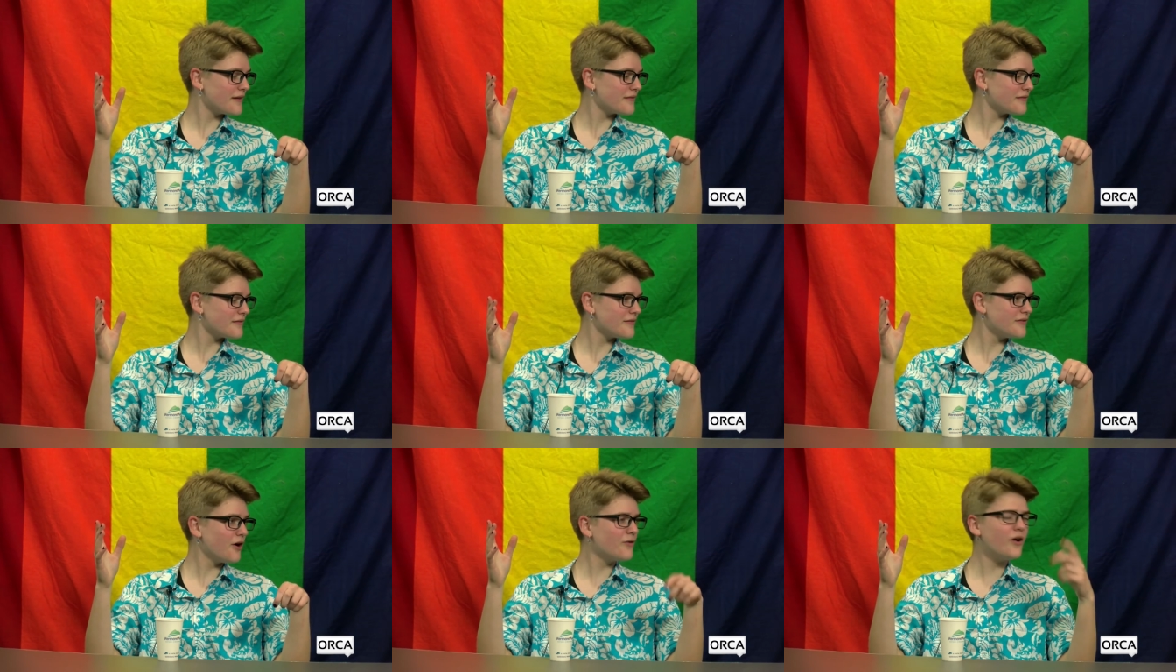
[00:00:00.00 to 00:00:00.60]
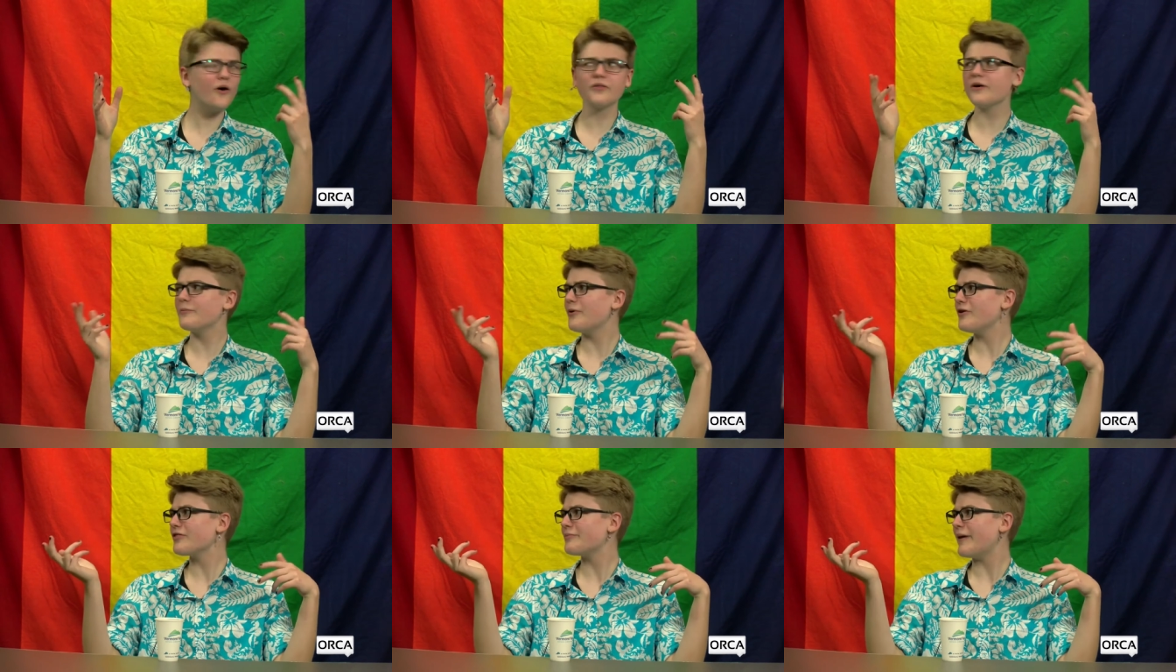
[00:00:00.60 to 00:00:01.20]
The bubblegum no, no, they're
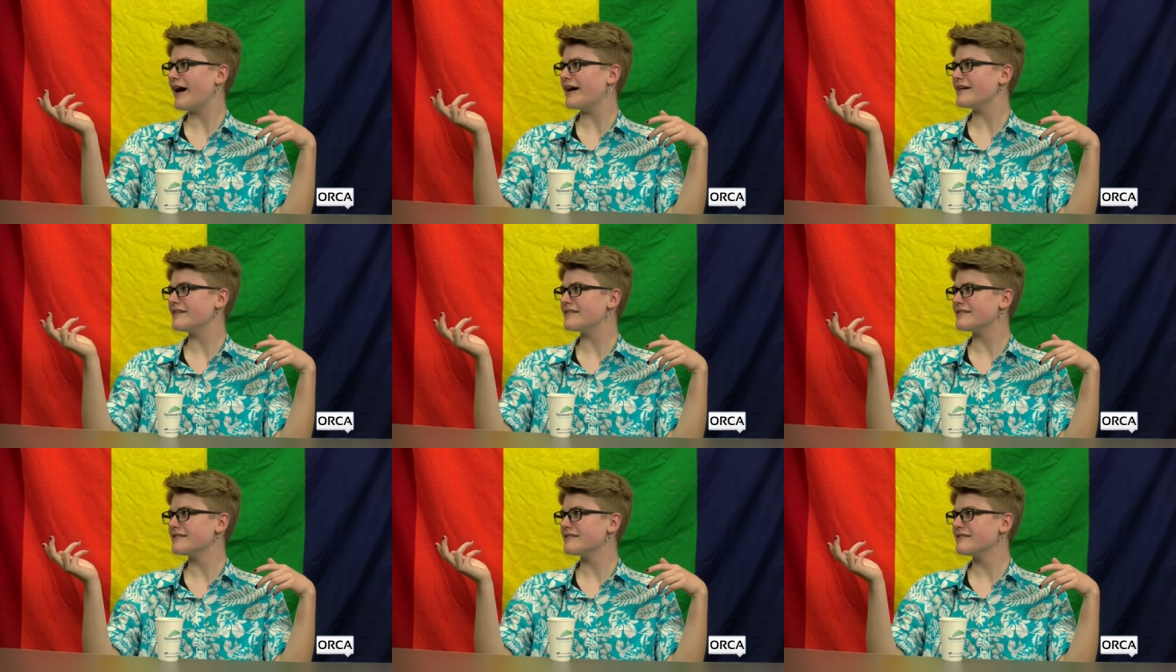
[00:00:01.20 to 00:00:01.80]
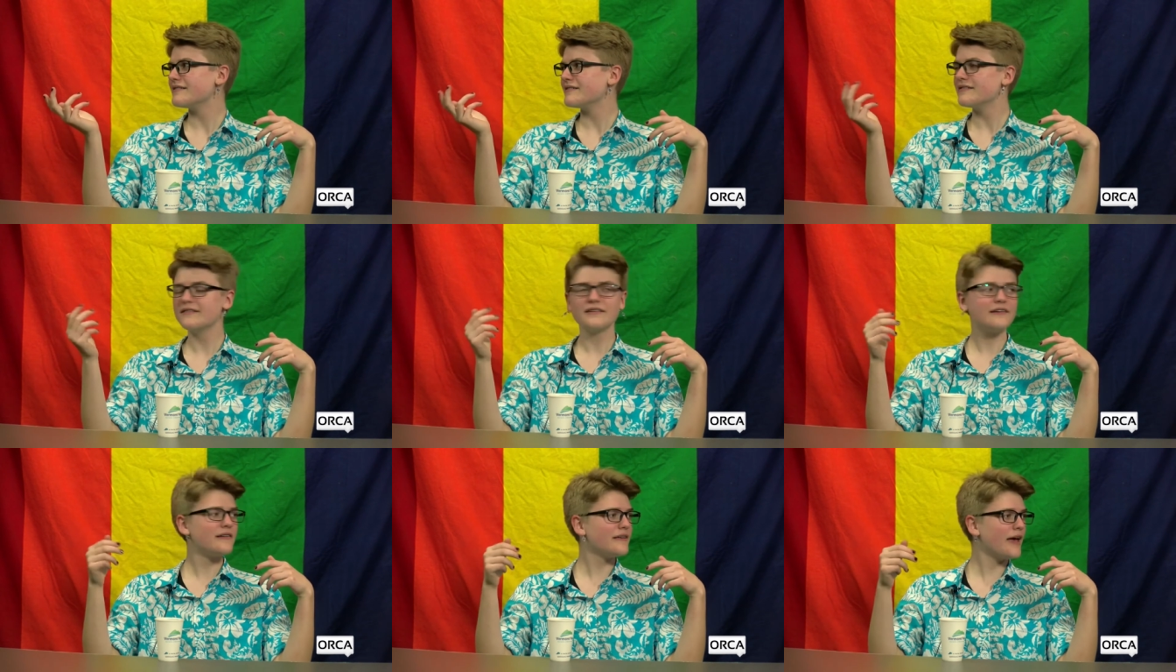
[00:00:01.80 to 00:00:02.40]
chick. Both bi. The both,
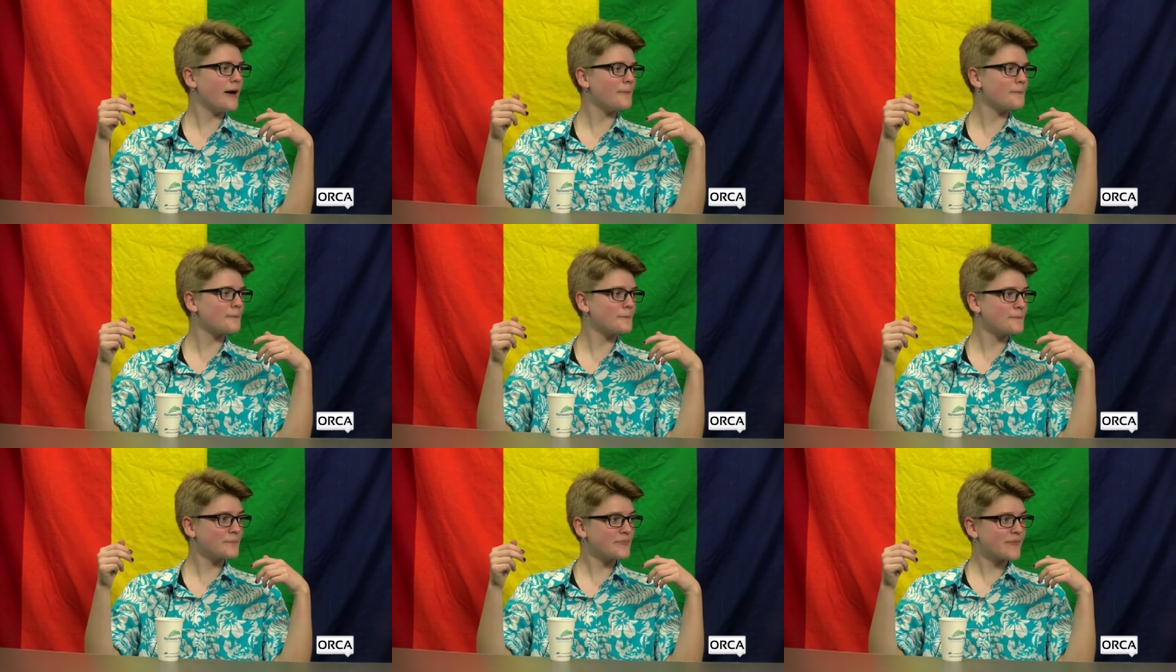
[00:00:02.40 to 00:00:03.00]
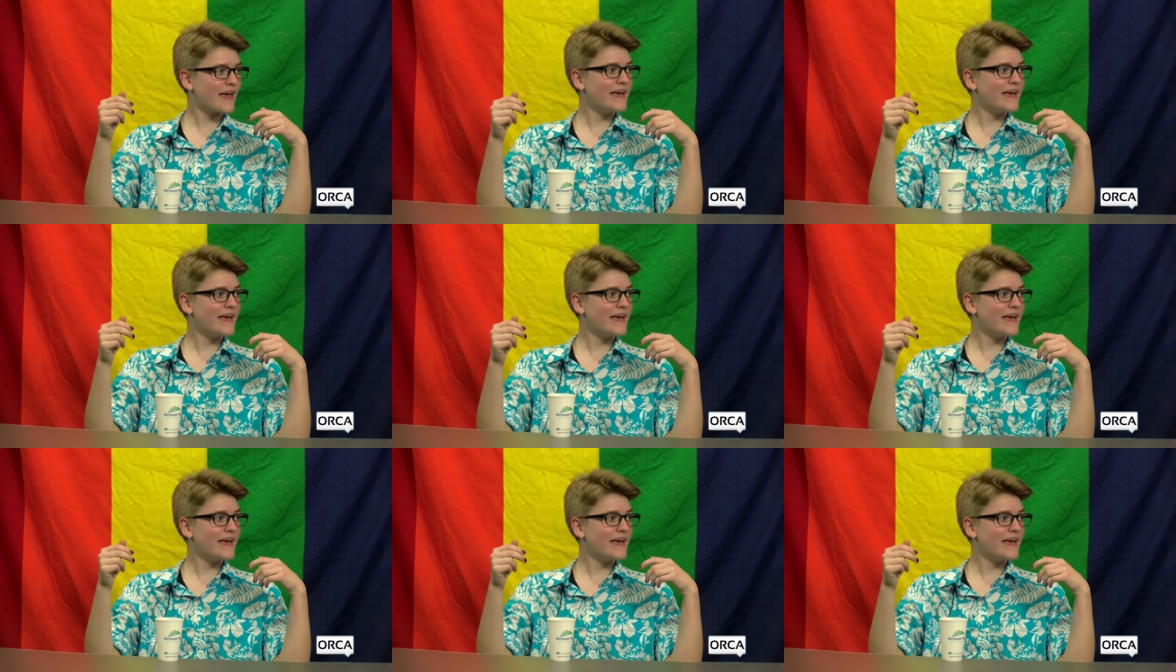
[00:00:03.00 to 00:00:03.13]
goth and the yeah. bubblegum.